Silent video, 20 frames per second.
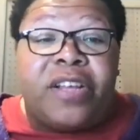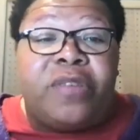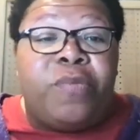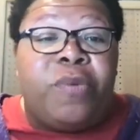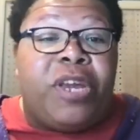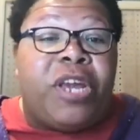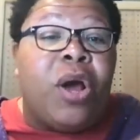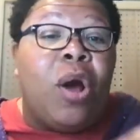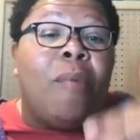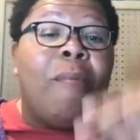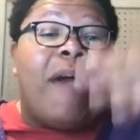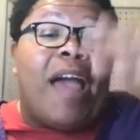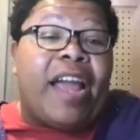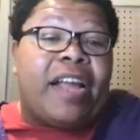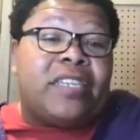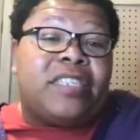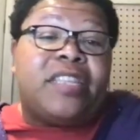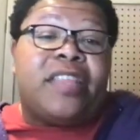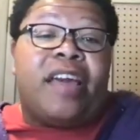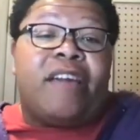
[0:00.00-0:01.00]
We go
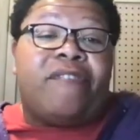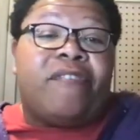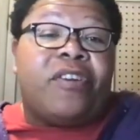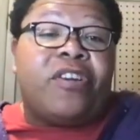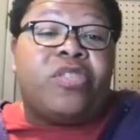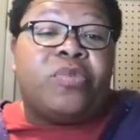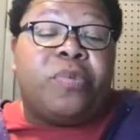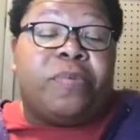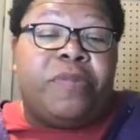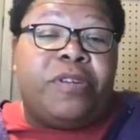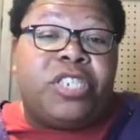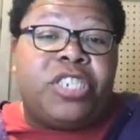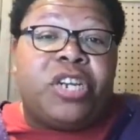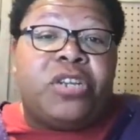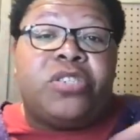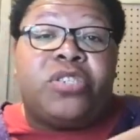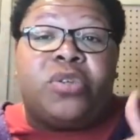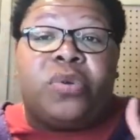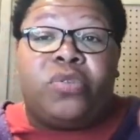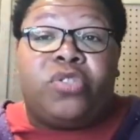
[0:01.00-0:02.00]
back to that first one we
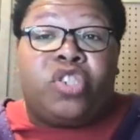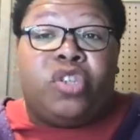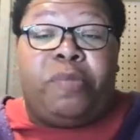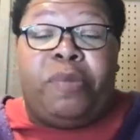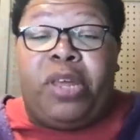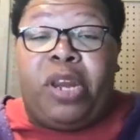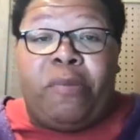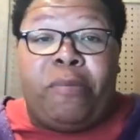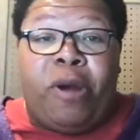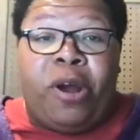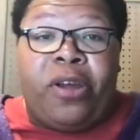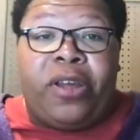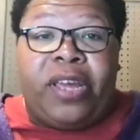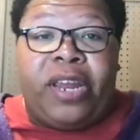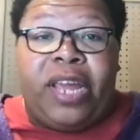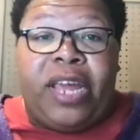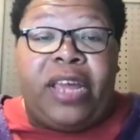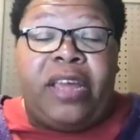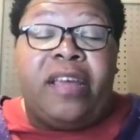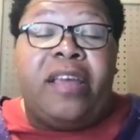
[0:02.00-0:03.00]
shared, social media
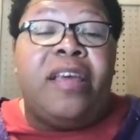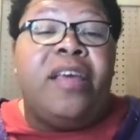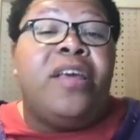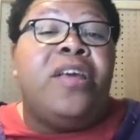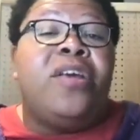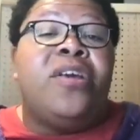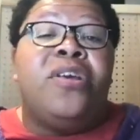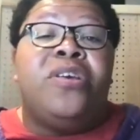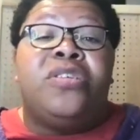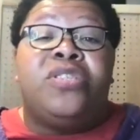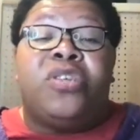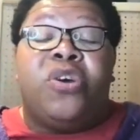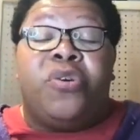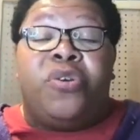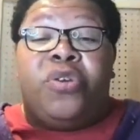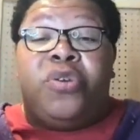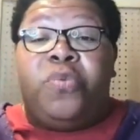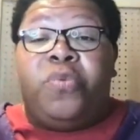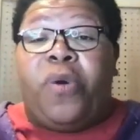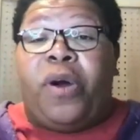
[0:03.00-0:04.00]
marketing. So
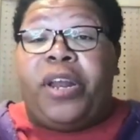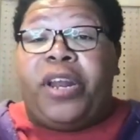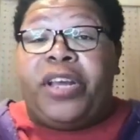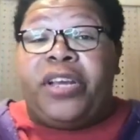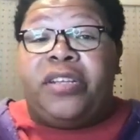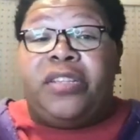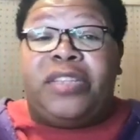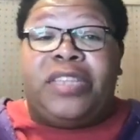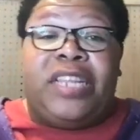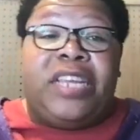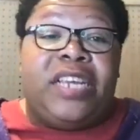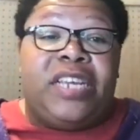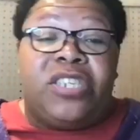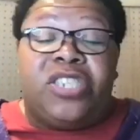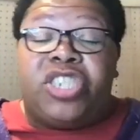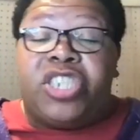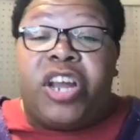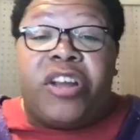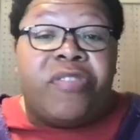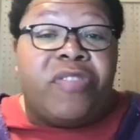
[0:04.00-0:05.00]
you want to
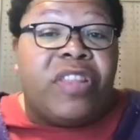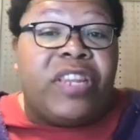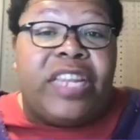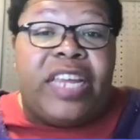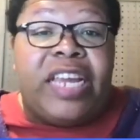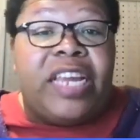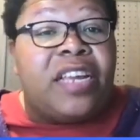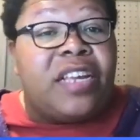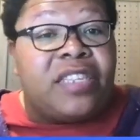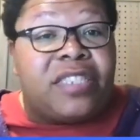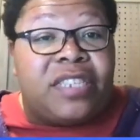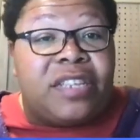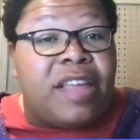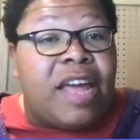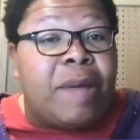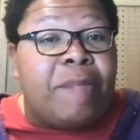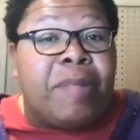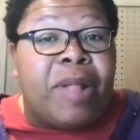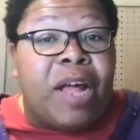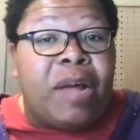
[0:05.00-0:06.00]
share the link to
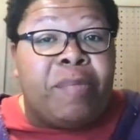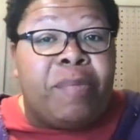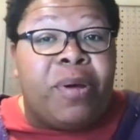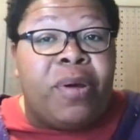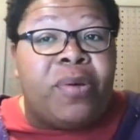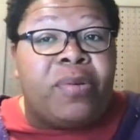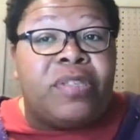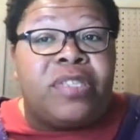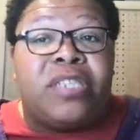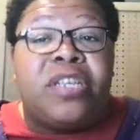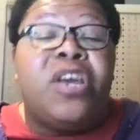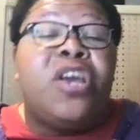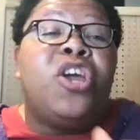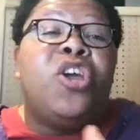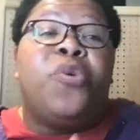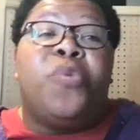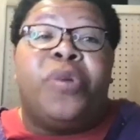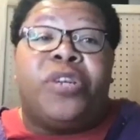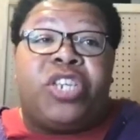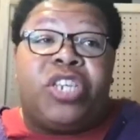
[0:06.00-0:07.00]
that blog post,
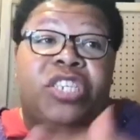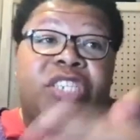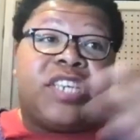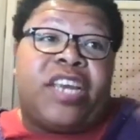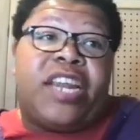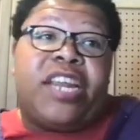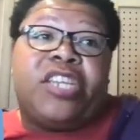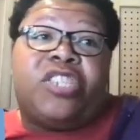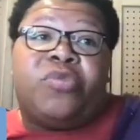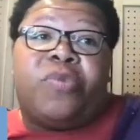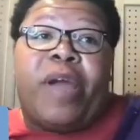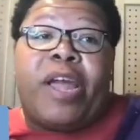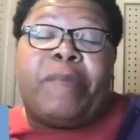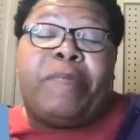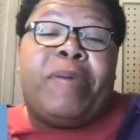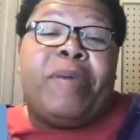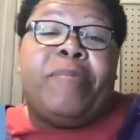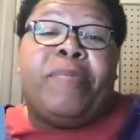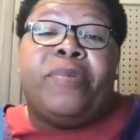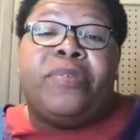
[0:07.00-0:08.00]
which is going to
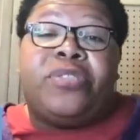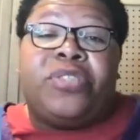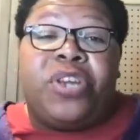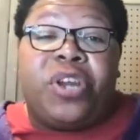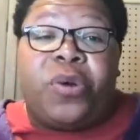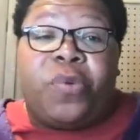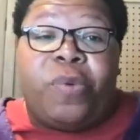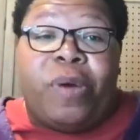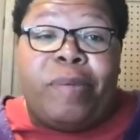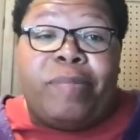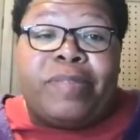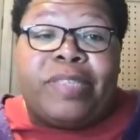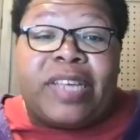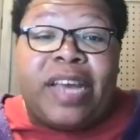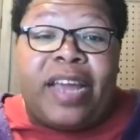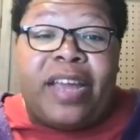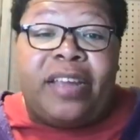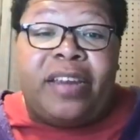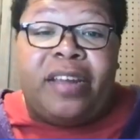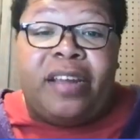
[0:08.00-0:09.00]
direct people to your
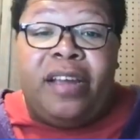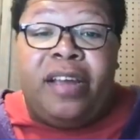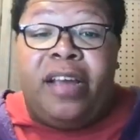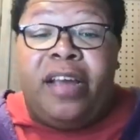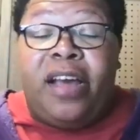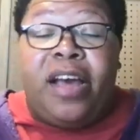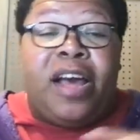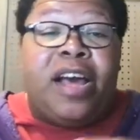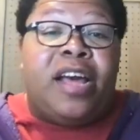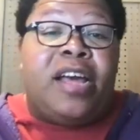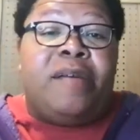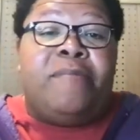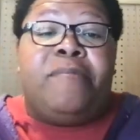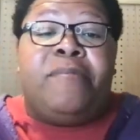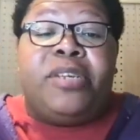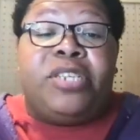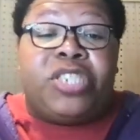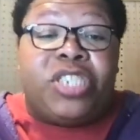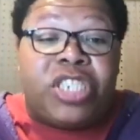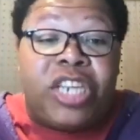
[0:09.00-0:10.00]
website.
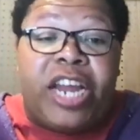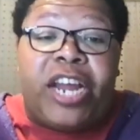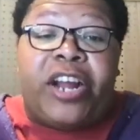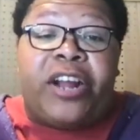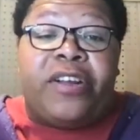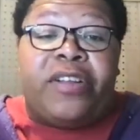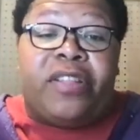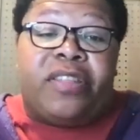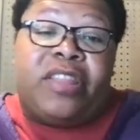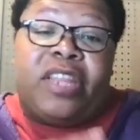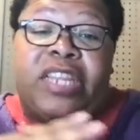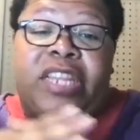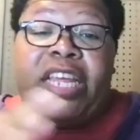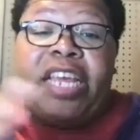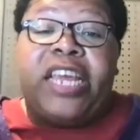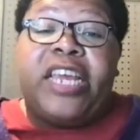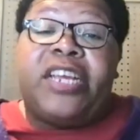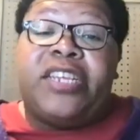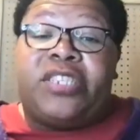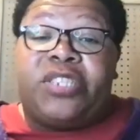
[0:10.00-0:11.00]
Share the
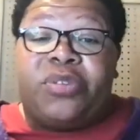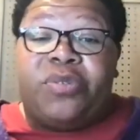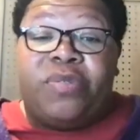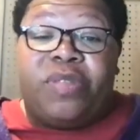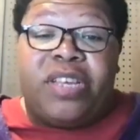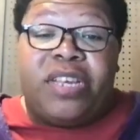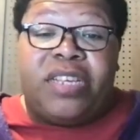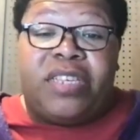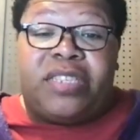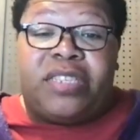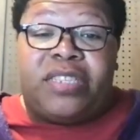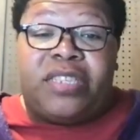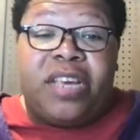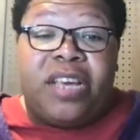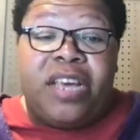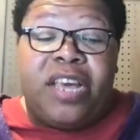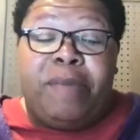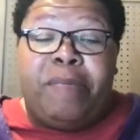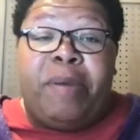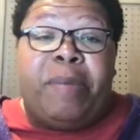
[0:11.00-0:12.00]
link to this.
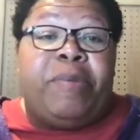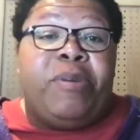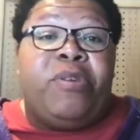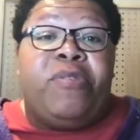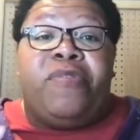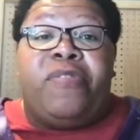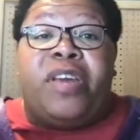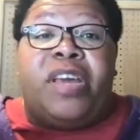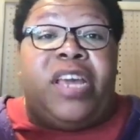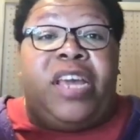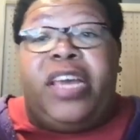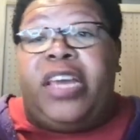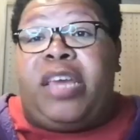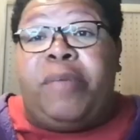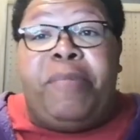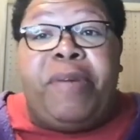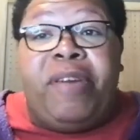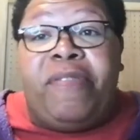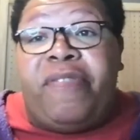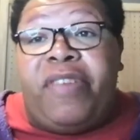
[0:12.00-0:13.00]
It
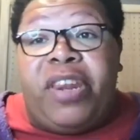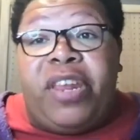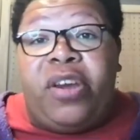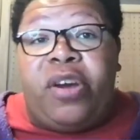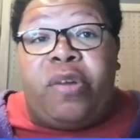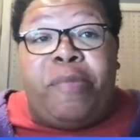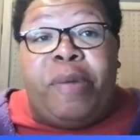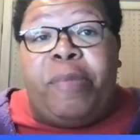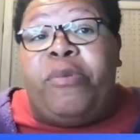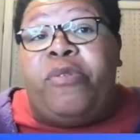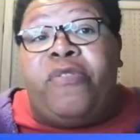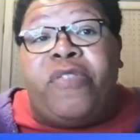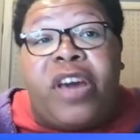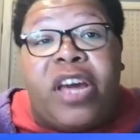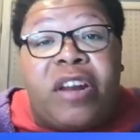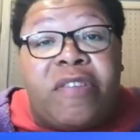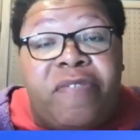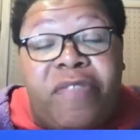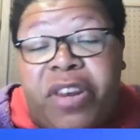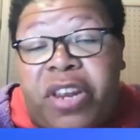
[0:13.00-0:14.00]
could be a video. Maybe you've
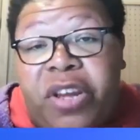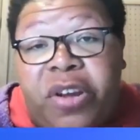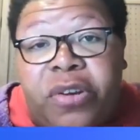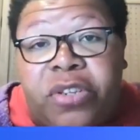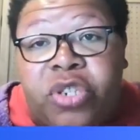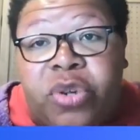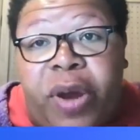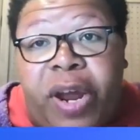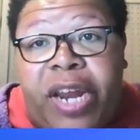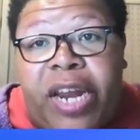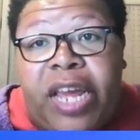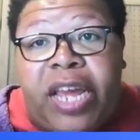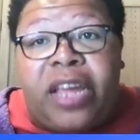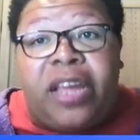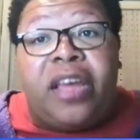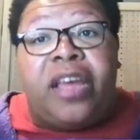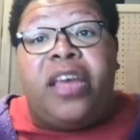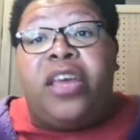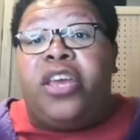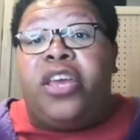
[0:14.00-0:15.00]
got a video training.